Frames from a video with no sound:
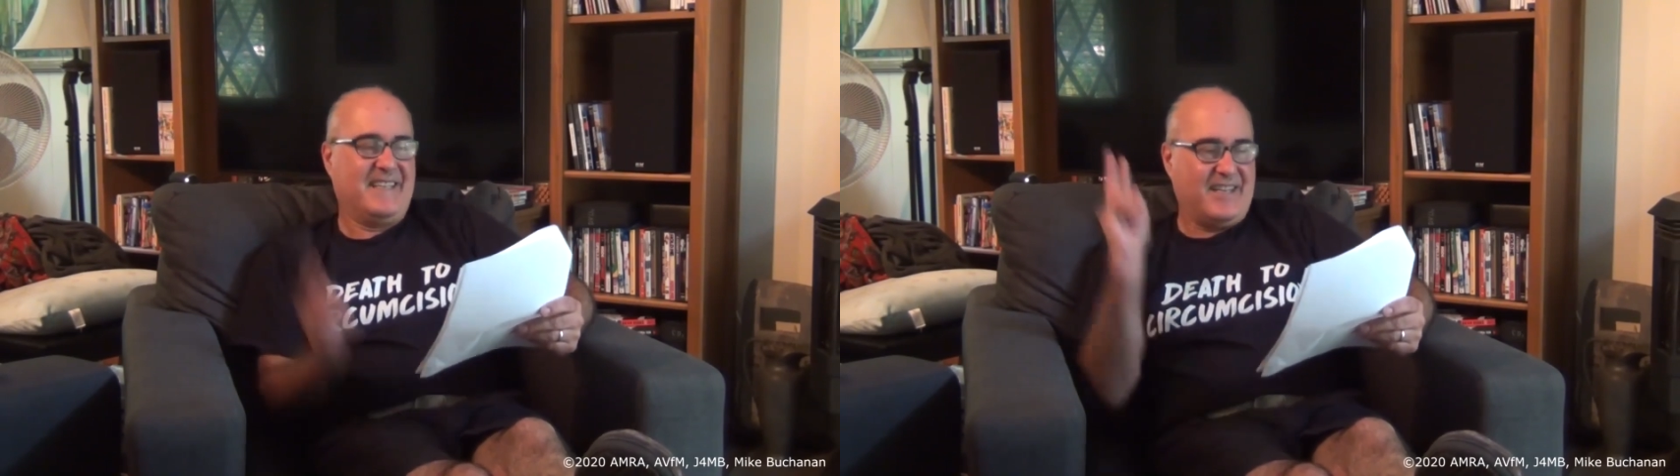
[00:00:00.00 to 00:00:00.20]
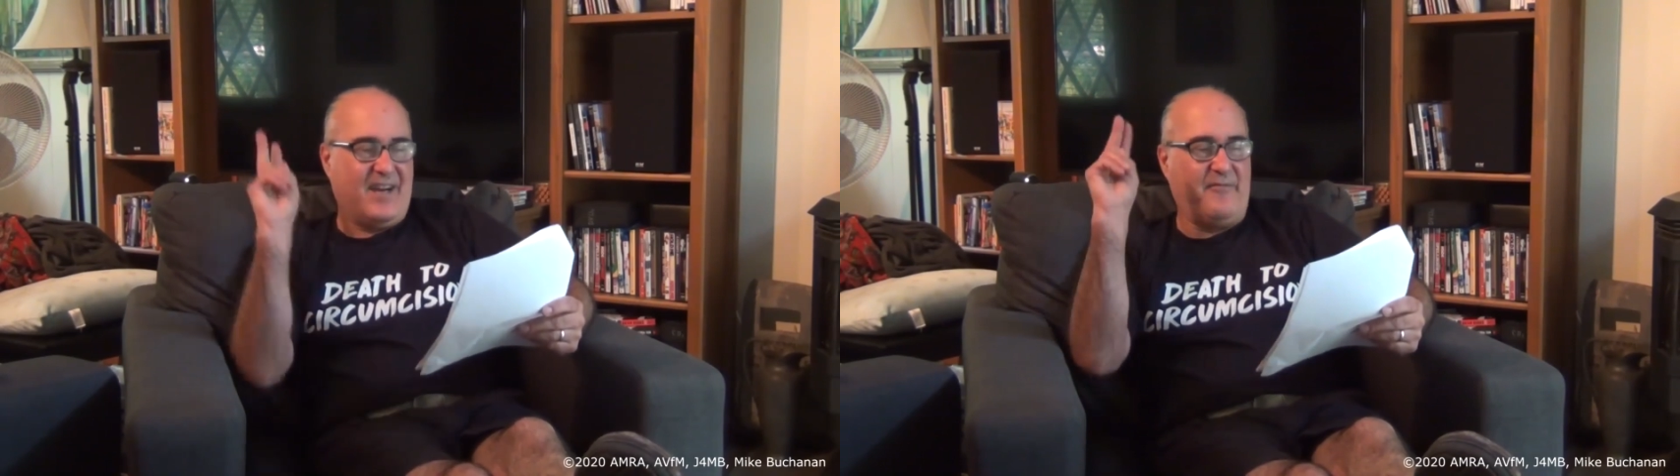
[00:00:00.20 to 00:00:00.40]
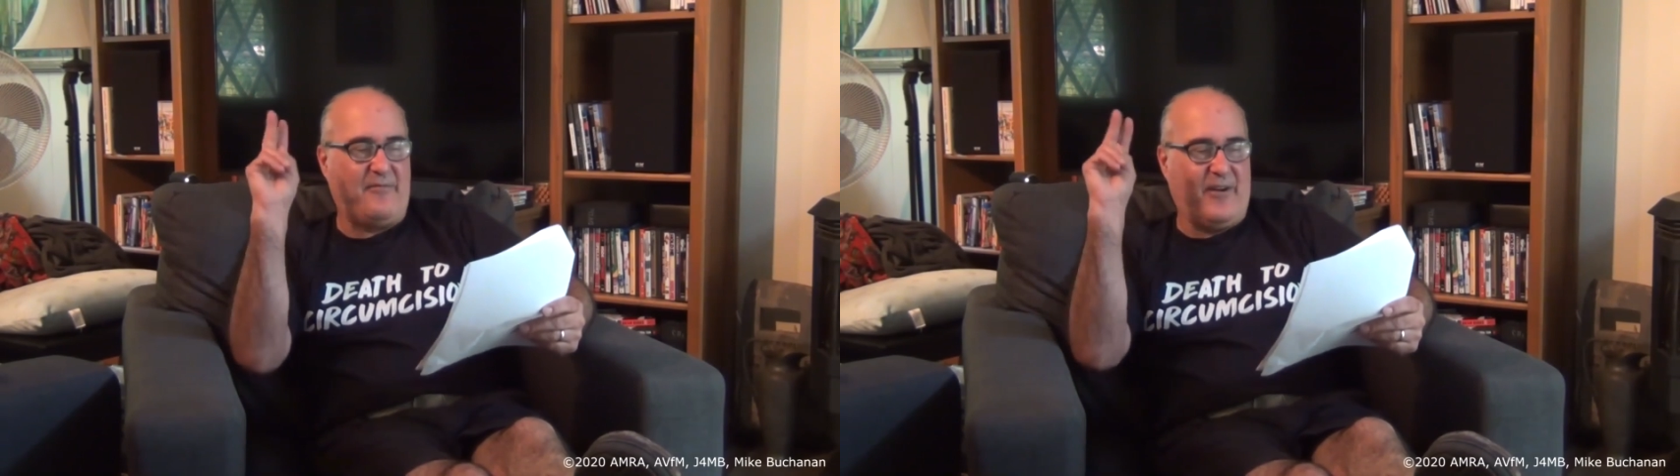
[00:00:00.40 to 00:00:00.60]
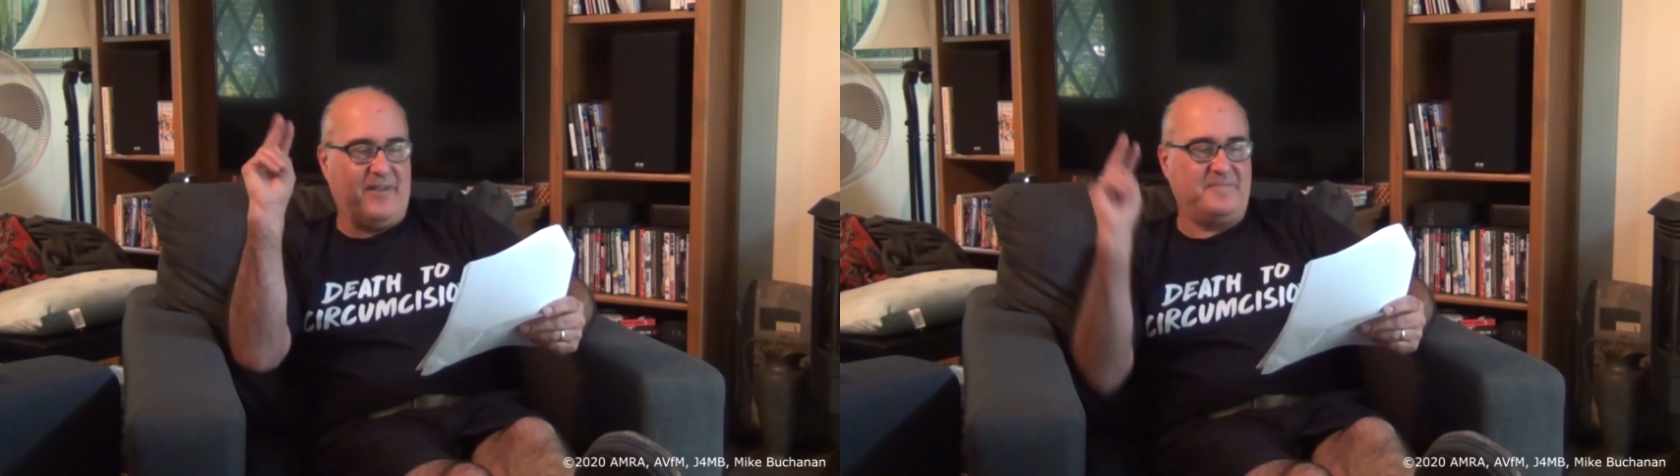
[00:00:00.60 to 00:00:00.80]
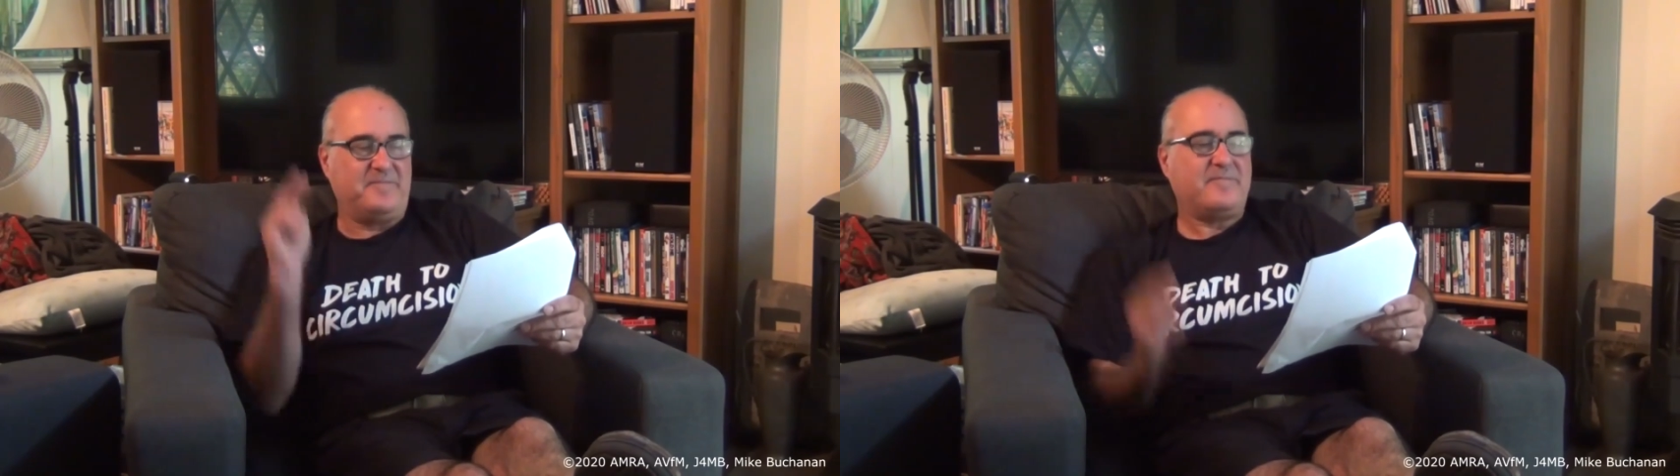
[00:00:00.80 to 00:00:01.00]
Comfort.
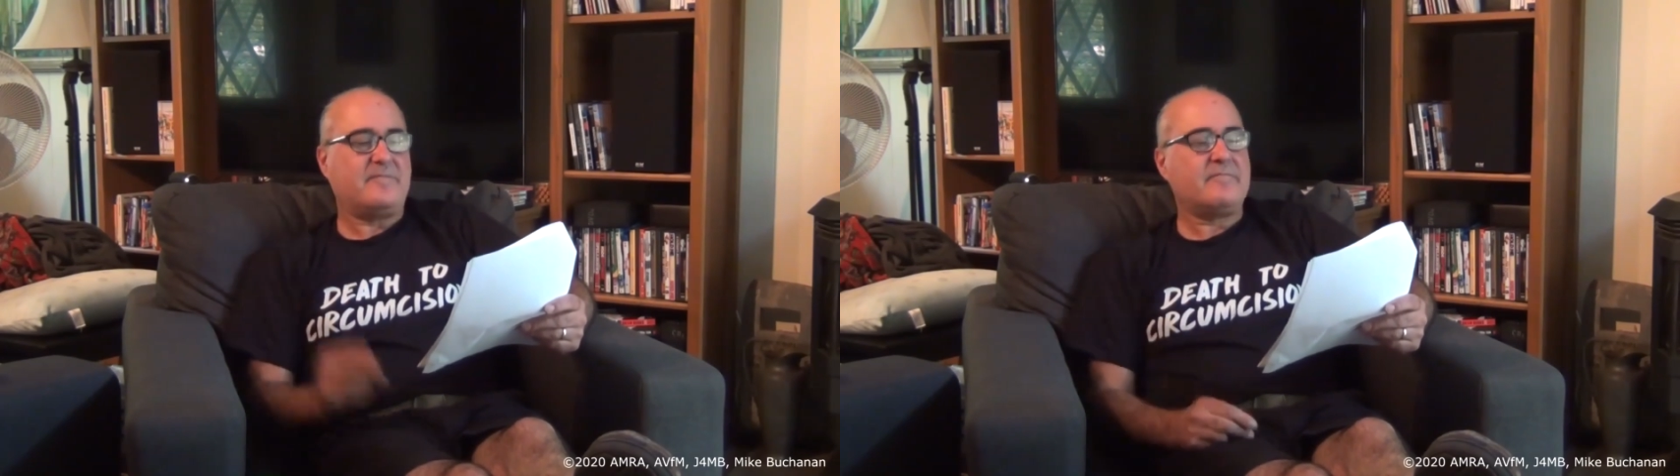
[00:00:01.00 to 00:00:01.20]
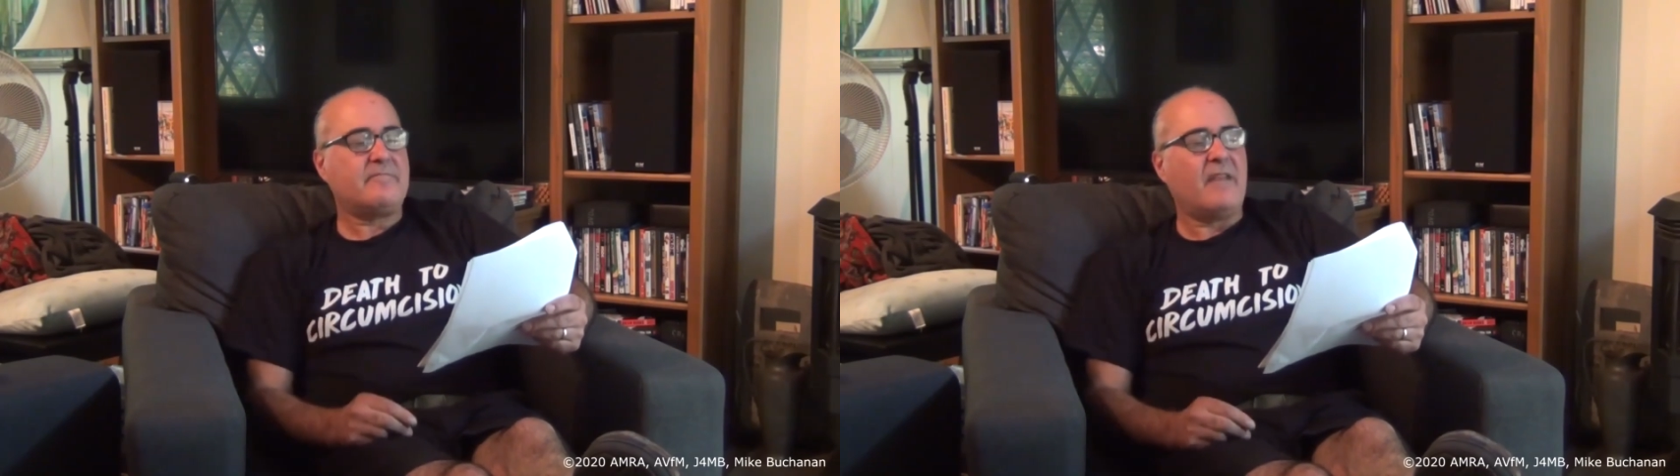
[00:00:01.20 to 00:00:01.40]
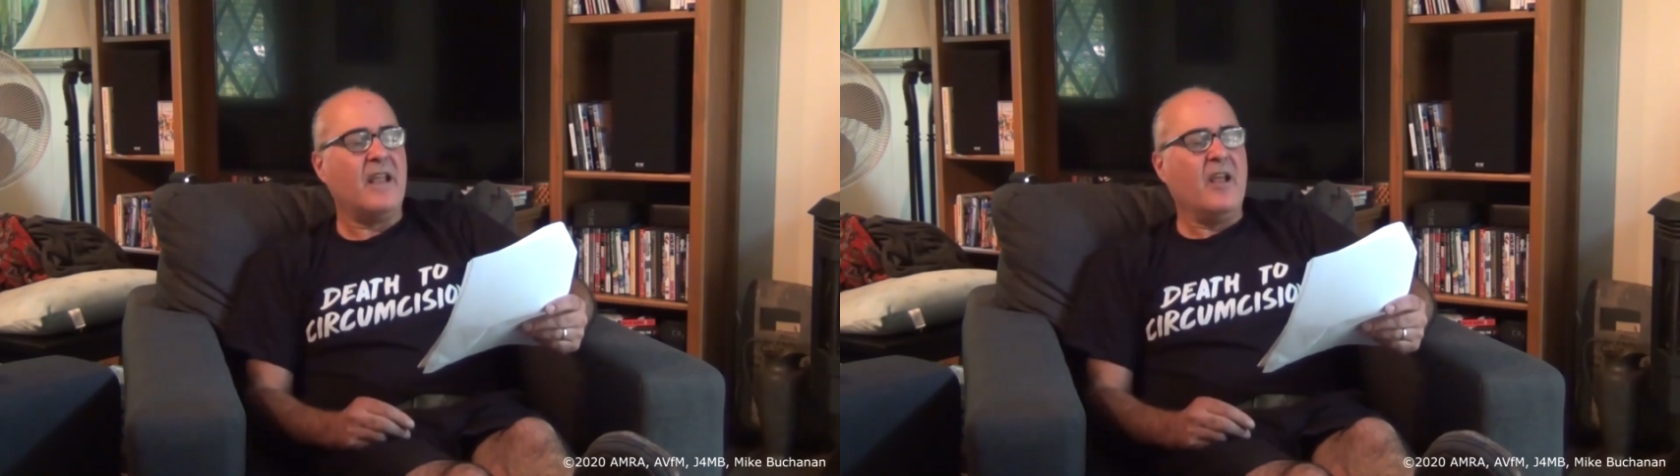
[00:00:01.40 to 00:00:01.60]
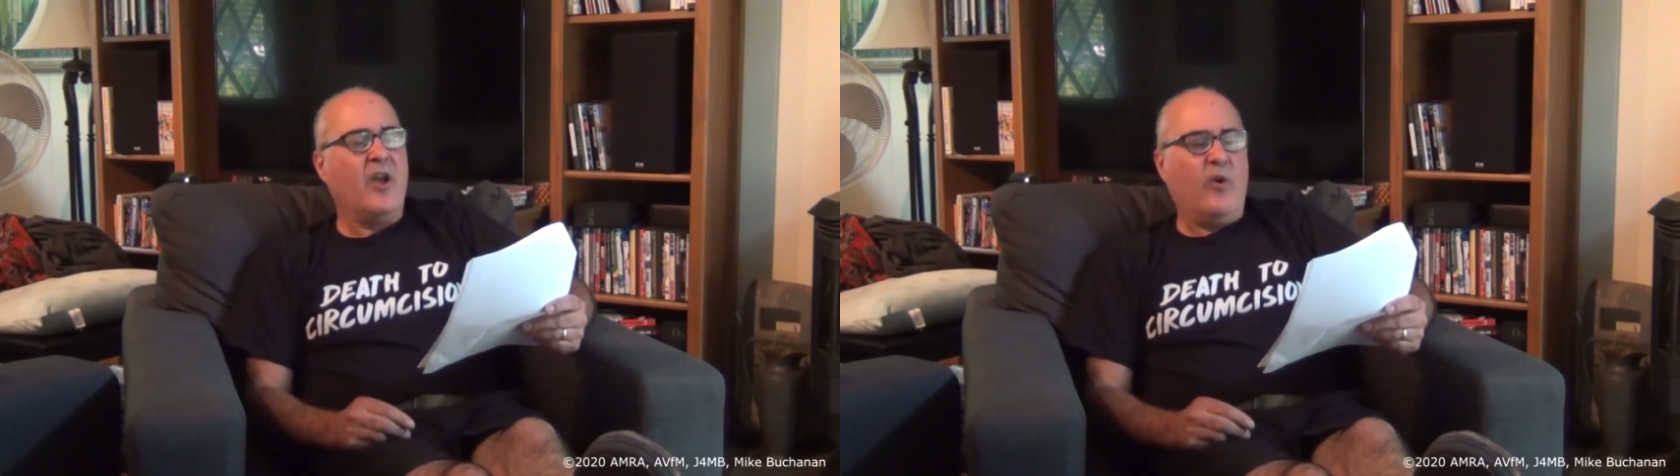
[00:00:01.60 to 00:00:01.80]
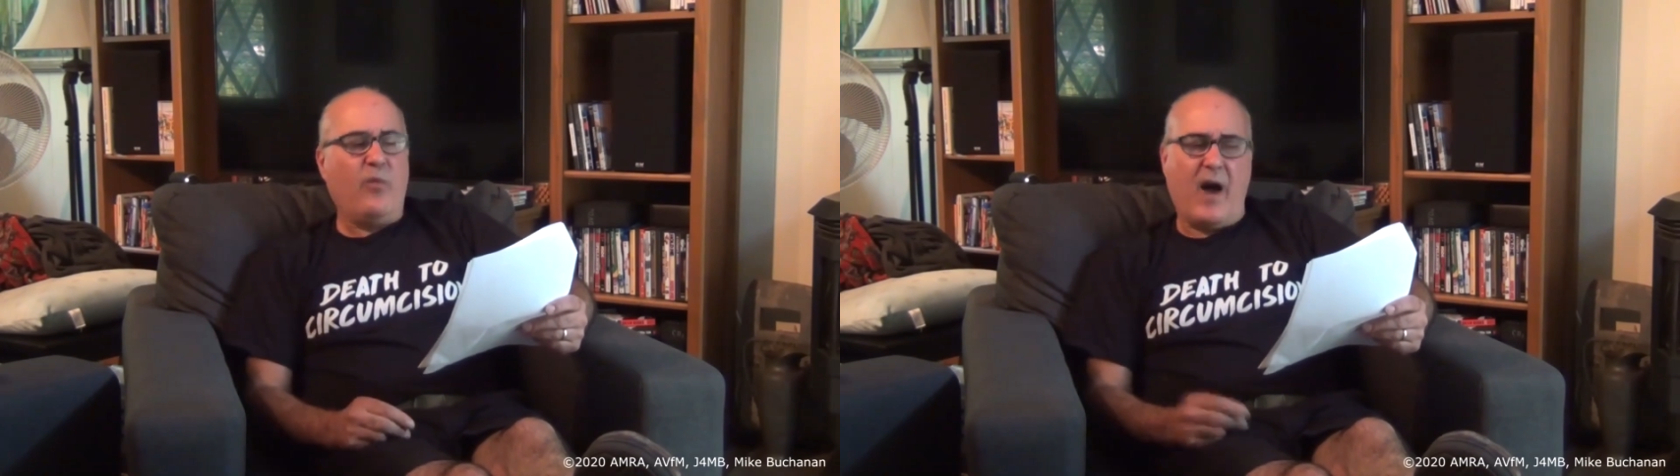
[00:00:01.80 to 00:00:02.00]

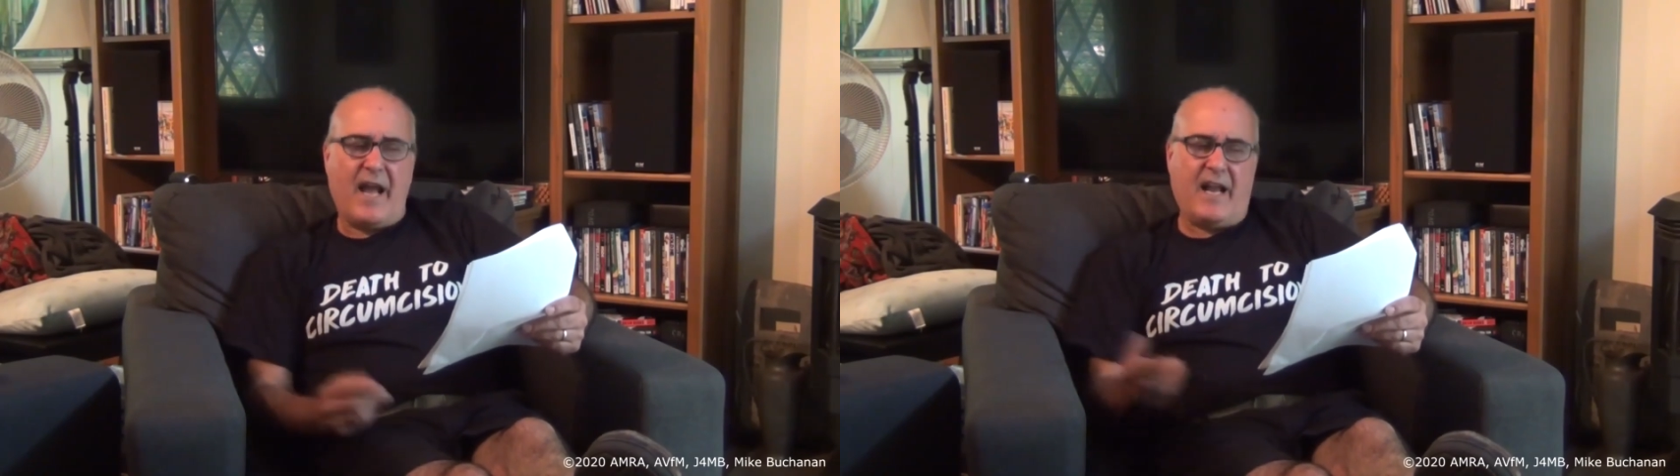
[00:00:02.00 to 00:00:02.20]
Why